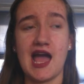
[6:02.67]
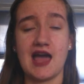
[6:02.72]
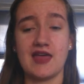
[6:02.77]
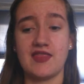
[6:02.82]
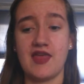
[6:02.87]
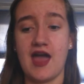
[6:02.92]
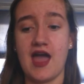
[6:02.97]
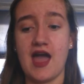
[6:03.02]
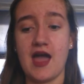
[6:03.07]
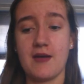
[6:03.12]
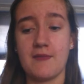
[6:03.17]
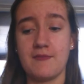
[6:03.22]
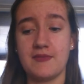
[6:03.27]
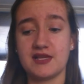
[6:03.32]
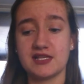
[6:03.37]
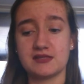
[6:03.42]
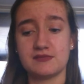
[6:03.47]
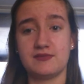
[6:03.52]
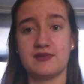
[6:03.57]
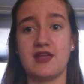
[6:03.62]
Yeah, that
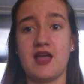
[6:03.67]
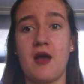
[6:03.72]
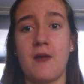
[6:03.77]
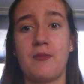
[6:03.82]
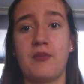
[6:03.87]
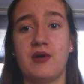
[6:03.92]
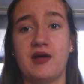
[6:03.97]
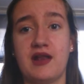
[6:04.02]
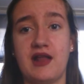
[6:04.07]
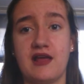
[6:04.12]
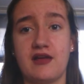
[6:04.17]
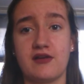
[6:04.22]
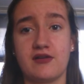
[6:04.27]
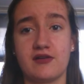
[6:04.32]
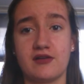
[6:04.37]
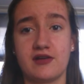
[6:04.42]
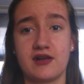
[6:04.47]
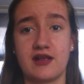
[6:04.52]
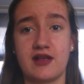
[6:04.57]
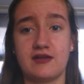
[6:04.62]
messed me up when I
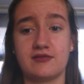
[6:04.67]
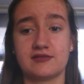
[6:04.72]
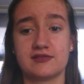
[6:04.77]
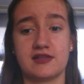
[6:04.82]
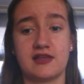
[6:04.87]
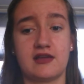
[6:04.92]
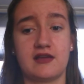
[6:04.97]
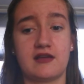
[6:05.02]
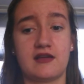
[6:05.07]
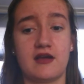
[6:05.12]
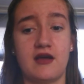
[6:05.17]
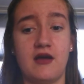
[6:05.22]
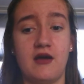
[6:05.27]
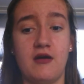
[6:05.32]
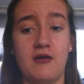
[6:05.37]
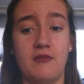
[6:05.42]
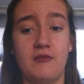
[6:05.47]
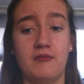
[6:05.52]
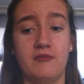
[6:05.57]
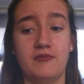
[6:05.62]
heard it. I was like,
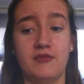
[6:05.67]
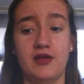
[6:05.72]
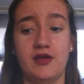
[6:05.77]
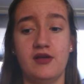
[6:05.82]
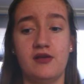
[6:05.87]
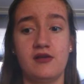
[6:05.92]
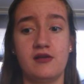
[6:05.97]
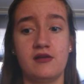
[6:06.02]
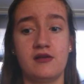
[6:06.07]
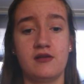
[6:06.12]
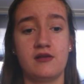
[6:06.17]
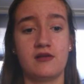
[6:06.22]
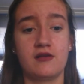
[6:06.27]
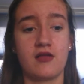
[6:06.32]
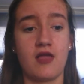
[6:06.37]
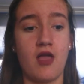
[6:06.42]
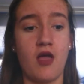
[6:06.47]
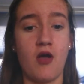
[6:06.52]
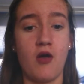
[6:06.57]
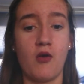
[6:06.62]
wow,
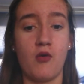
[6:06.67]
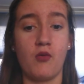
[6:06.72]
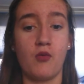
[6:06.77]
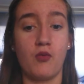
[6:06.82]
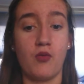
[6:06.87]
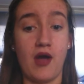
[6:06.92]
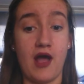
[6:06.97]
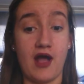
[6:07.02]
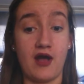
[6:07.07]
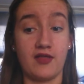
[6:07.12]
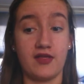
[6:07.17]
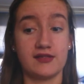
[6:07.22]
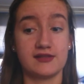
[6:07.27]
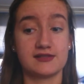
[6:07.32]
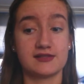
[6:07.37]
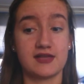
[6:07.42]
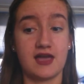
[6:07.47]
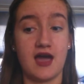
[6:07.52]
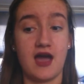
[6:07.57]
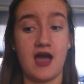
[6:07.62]

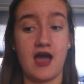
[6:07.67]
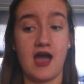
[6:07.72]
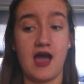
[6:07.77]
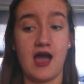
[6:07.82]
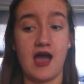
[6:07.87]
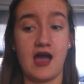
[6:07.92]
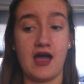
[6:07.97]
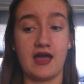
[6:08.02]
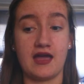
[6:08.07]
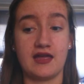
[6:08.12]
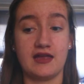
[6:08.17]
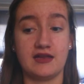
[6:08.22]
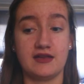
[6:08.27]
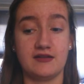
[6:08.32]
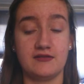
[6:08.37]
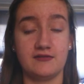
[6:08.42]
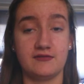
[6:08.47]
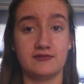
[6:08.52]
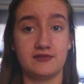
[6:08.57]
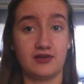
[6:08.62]
that's
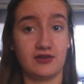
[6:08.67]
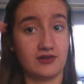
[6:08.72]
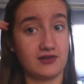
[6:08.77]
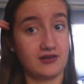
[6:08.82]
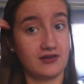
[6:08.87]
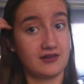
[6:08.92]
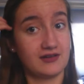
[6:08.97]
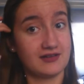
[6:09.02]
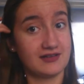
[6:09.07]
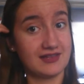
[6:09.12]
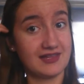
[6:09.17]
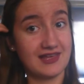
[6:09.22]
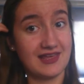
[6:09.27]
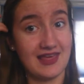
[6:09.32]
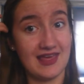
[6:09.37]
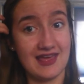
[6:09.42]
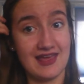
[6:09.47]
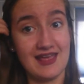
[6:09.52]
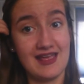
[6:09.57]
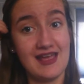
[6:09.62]
kind of dark
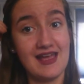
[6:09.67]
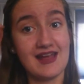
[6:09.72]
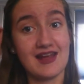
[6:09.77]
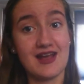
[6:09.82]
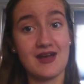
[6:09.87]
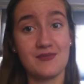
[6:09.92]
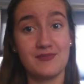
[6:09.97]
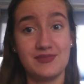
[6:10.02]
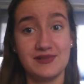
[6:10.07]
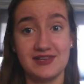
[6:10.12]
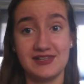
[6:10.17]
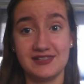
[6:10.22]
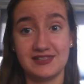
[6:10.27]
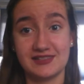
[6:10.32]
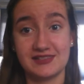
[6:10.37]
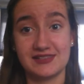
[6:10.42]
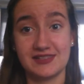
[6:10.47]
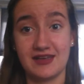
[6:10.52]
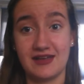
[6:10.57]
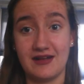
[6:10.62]
that
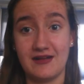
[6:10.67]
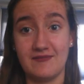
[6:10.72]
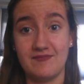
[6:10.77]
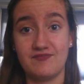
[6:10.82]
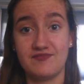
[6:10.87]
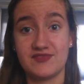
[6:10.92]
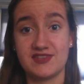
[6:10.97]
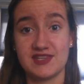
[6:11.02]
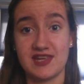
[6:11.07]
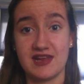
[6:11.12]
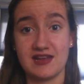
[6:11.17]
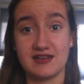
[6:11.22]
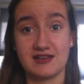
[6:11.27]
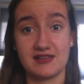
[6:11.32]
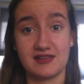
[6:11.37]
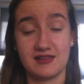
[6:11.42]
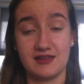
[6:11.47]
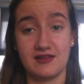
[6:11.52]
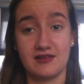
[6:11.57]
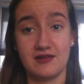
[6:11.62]
companies
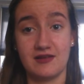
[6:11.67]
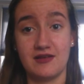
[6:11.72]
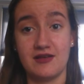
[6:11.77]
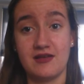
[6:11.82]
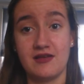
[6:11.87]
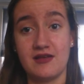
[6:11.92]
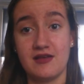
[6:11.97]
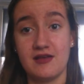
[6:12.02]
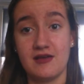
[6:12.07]
change the,